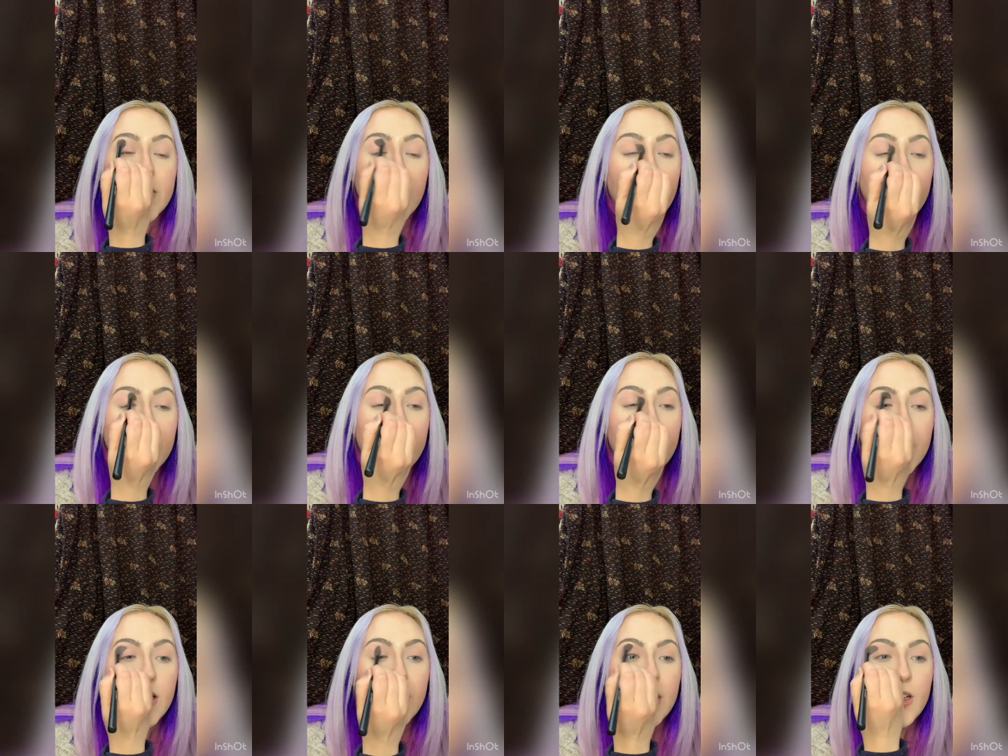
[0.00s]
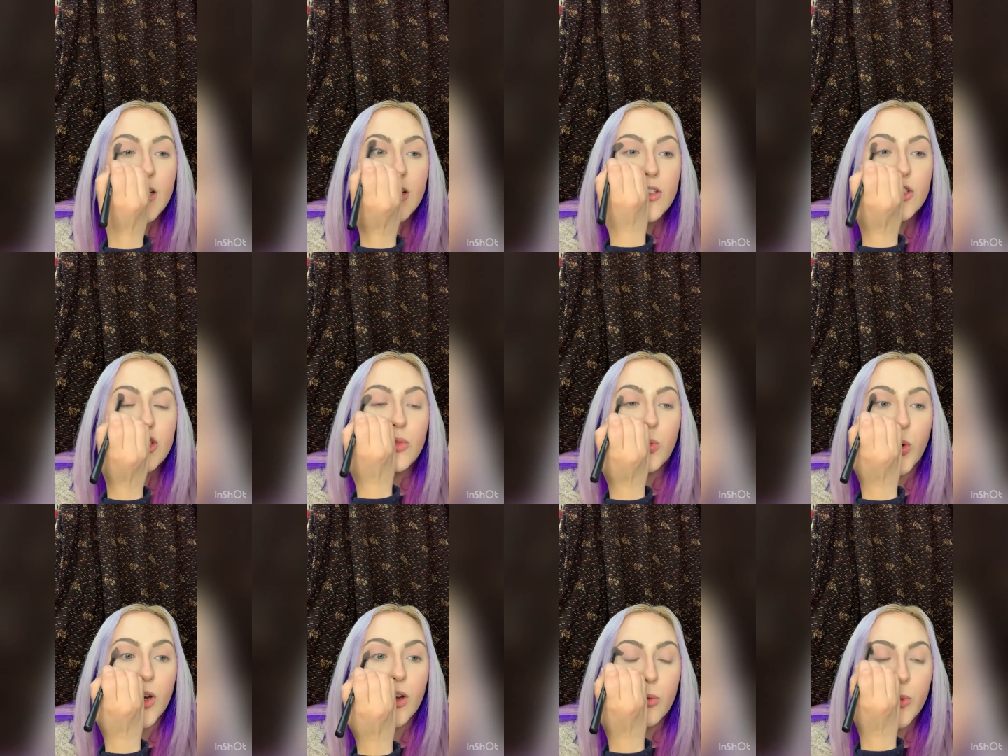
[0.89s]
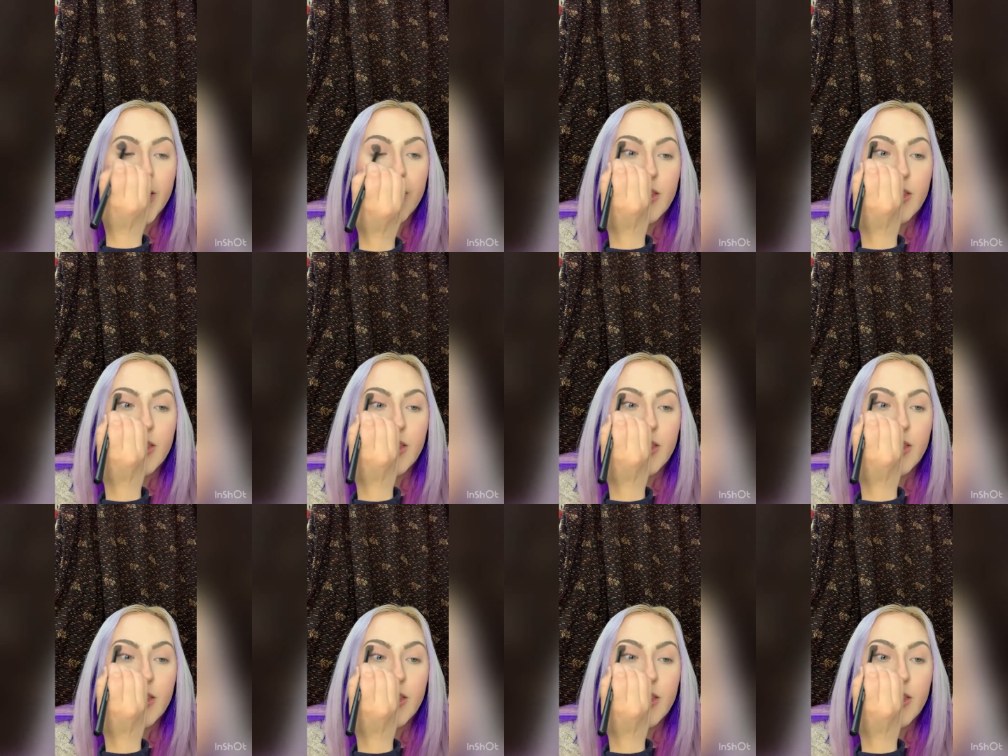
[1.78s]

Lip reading: color to work with.